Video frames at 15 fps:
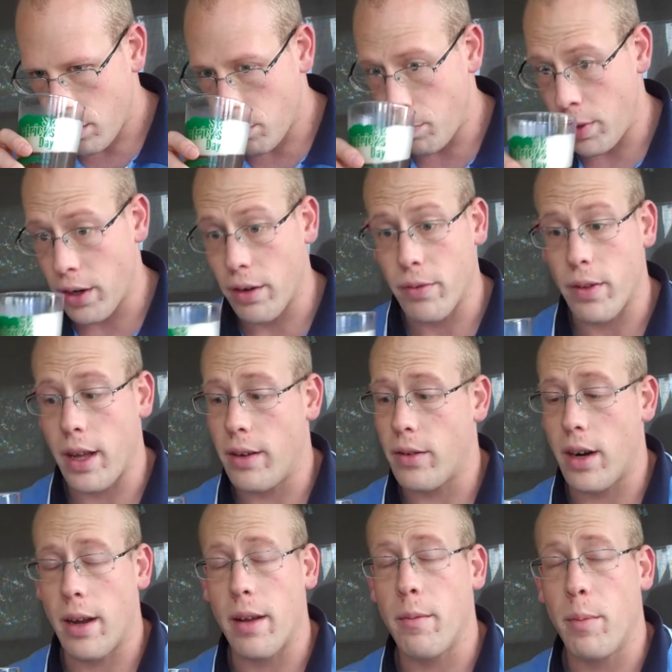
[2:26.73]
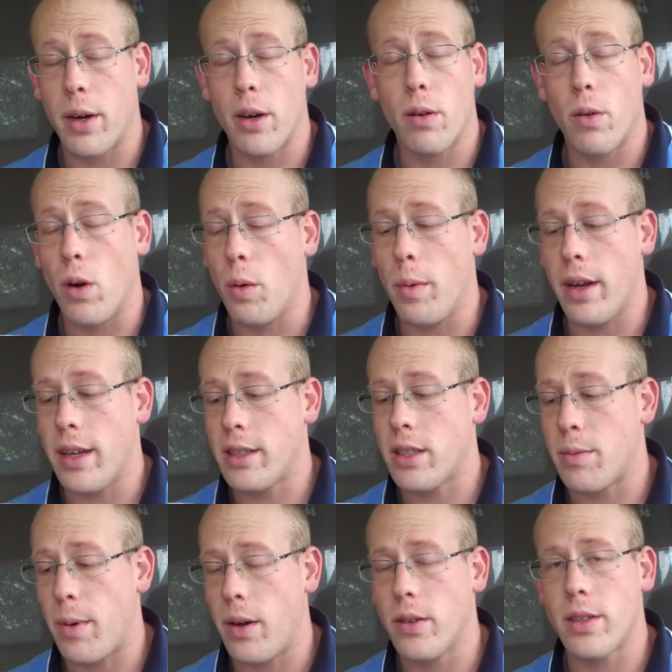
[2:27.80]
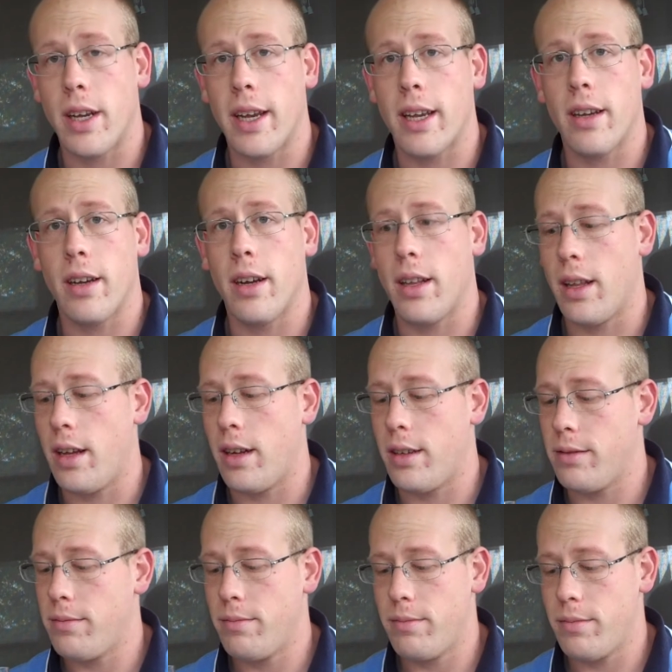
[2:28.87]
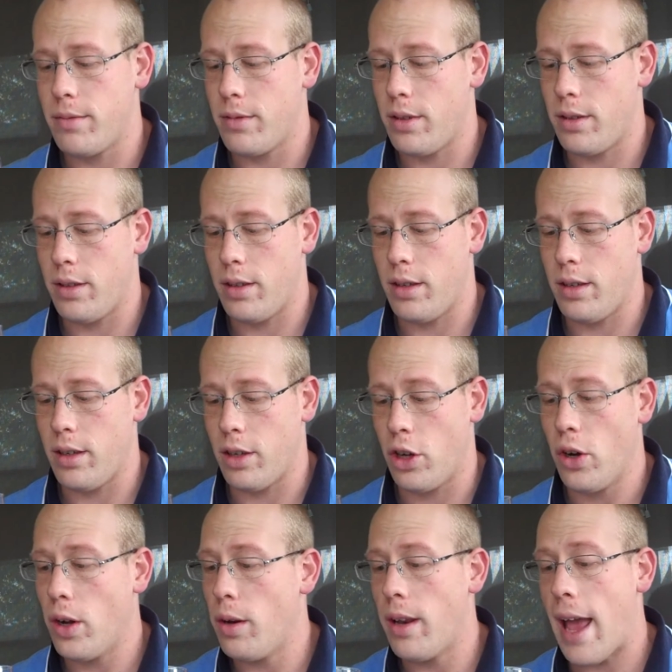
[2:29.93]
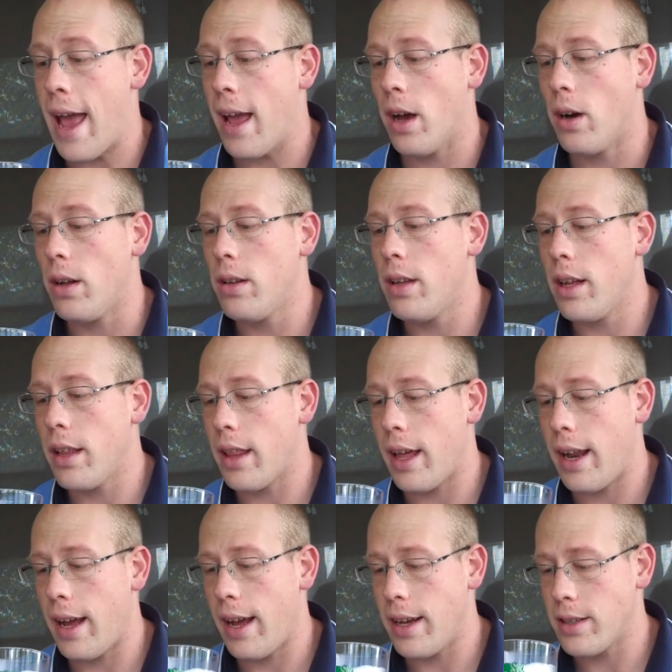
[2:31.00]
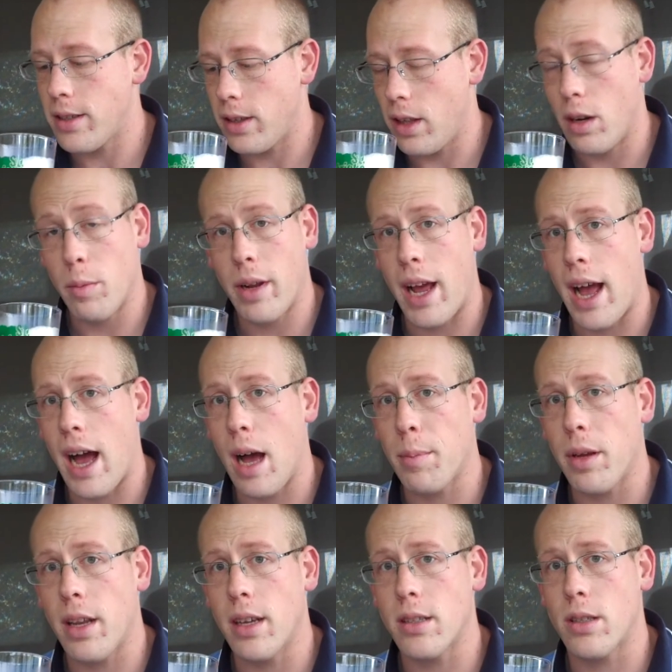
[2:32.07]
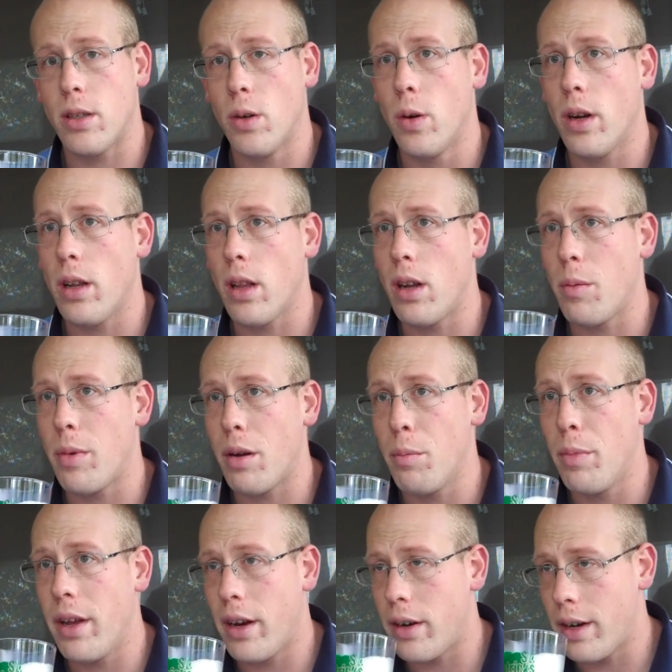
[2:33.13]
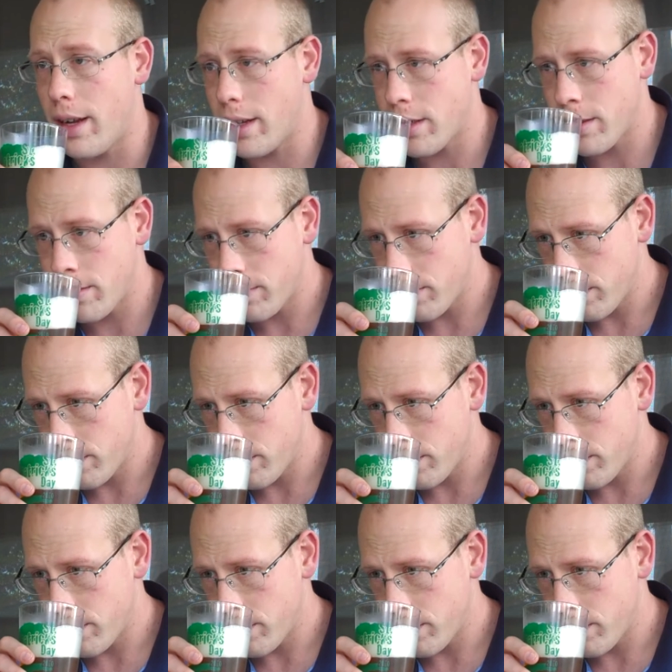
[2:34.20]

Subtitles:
beer flavor, beer aroma. It smells like a good ale that has a little bit of hoppiness to it, a little bit of bitterness.